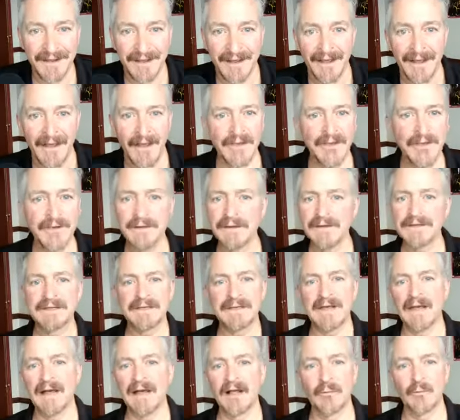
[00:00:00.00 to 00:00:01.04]
And you can
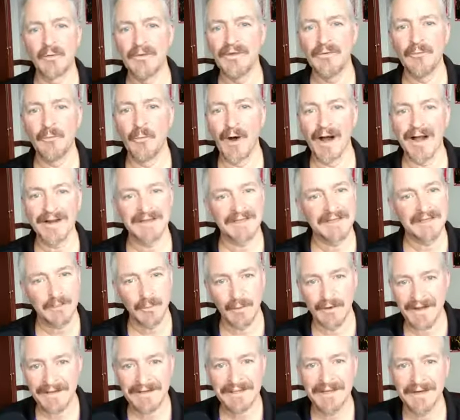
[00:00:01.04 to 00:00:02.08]
tell when you watch this, when
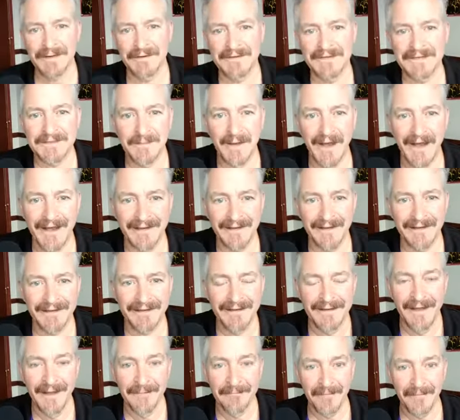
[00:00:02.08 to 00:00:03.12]
I start smiling,
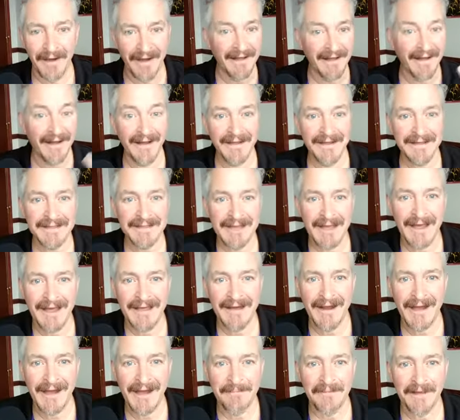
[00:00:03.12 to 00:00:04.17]
my eyes light
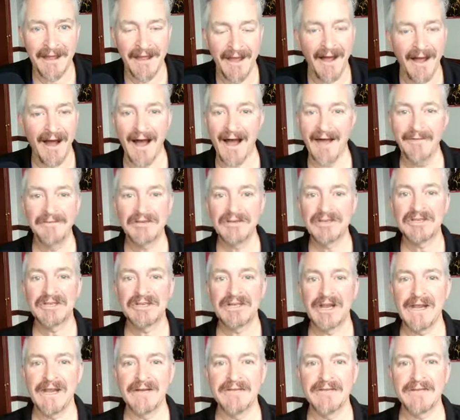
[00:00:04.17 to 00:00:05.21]
up. I've just
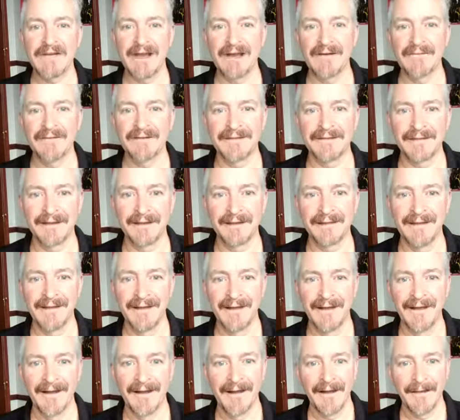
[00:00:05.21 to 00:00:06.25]
changed everything
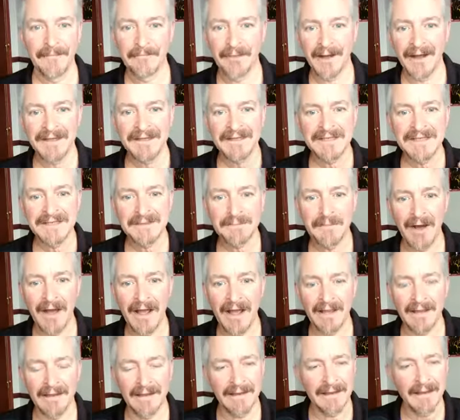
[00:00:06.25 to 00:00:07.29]
by
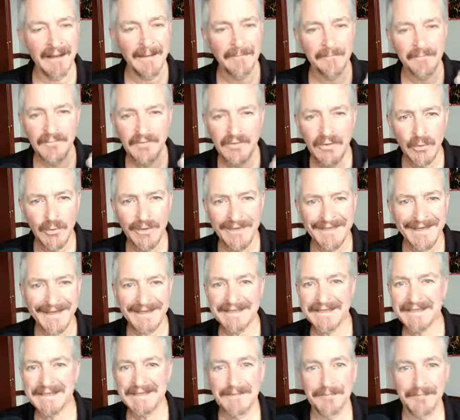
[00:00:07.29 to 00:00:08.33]
smiling, doing that
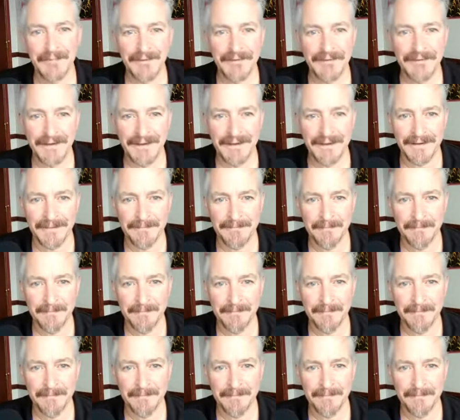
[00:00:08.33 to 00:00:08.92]
simple thing.